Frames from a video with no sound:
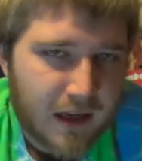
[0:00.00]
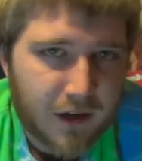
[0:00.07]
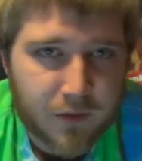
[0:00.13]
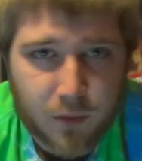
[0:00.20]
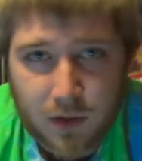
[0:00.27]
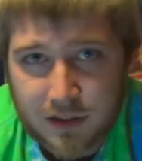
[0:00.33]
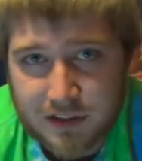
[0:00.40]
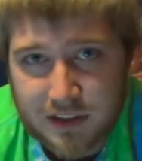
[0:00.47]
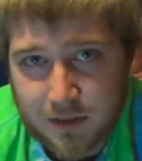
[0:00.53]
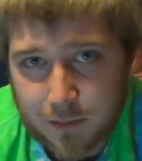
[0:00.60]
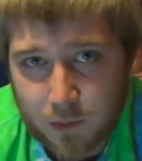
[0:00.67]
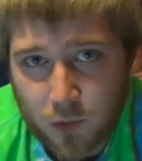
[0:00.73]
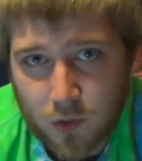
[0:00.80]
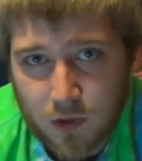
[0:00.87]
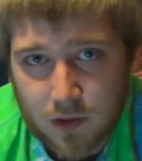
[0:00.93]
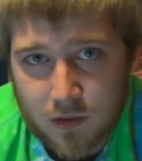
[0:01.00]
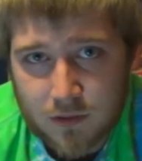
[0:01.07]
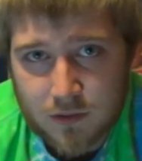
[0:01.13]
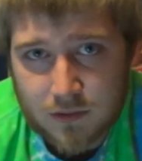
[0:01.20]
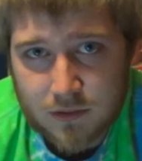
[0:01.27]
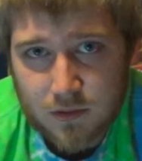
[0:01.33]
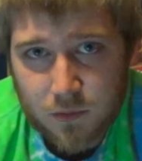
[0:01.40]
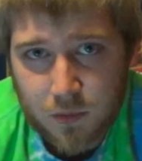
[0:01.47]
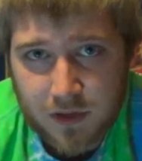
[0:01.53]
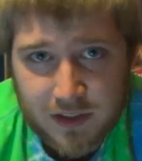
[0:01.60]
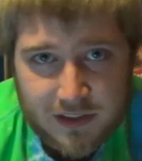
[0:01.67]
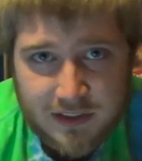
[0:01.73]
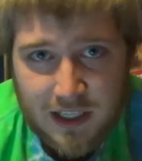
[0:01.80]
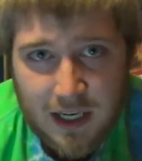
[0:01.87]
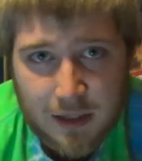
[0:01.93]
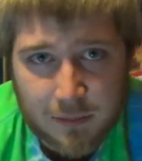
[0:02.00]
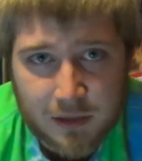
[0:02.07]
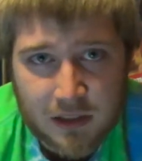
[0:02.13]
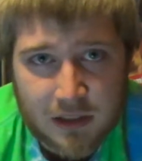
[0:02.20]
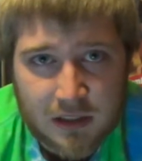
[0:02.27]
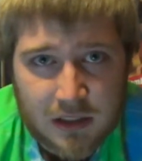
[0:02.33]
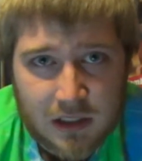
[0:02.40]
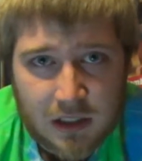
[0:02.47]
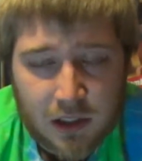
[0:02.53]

If you want to see more with this camera,